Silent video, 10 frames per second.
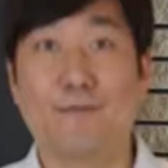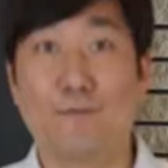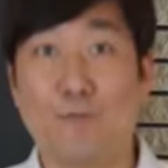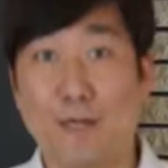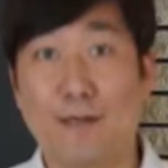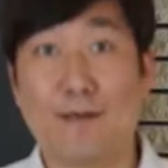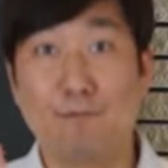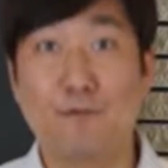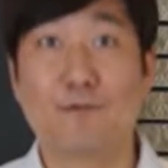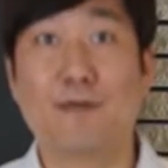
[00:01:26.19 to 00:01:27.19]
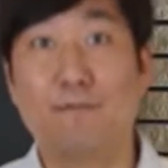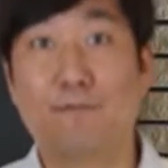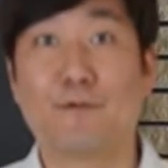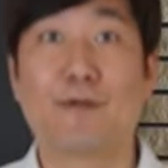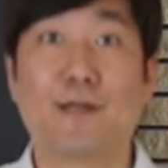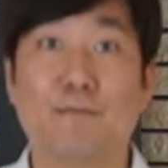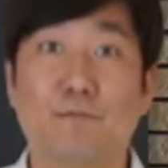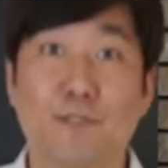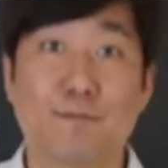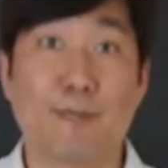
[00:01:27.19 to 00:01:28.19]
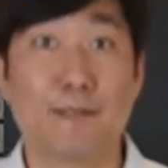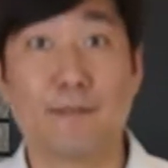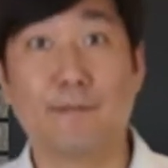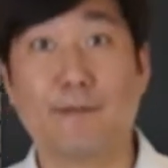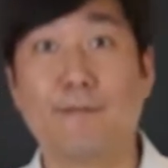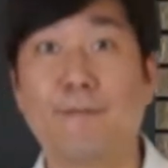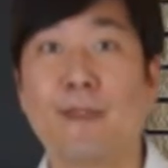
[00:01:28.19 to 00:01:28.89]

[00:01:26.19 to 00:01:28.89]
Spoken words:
1 cup, 2 cups, 3 cups respectively.